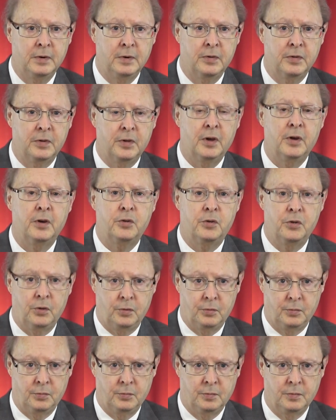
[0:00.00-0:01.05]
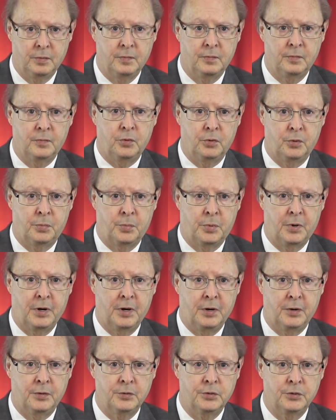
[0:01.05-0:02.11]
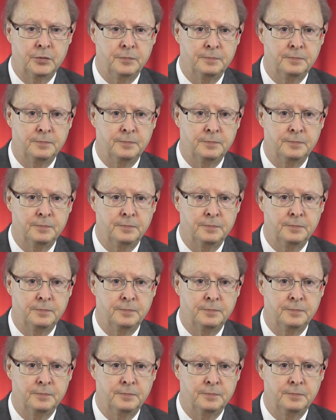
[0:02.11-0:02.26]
Thank you for your prayers.